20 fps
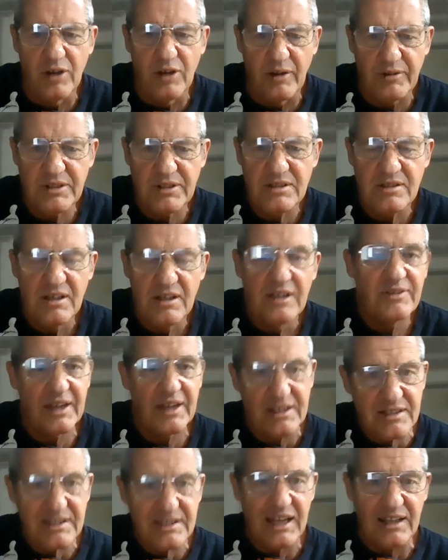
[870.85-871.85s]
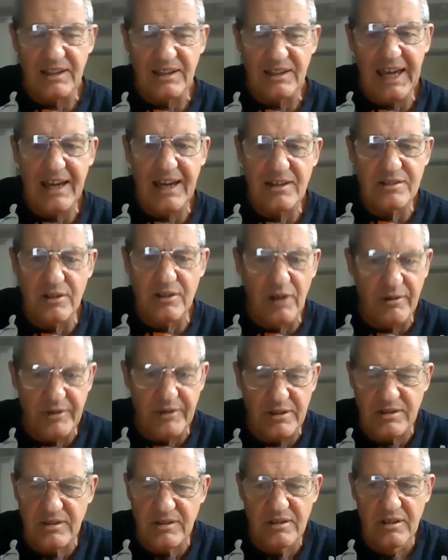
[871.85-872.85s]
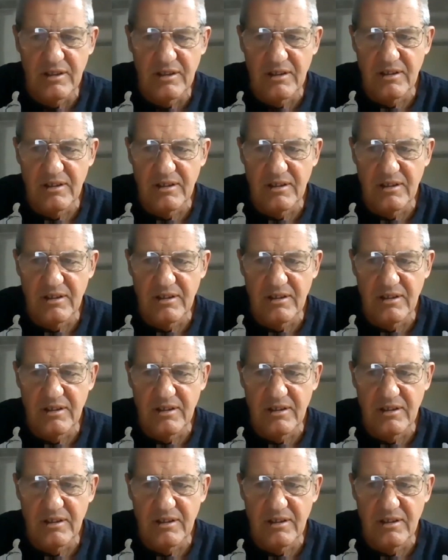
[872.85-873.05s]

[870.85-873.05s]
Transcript: of us, that's 10,000 of us.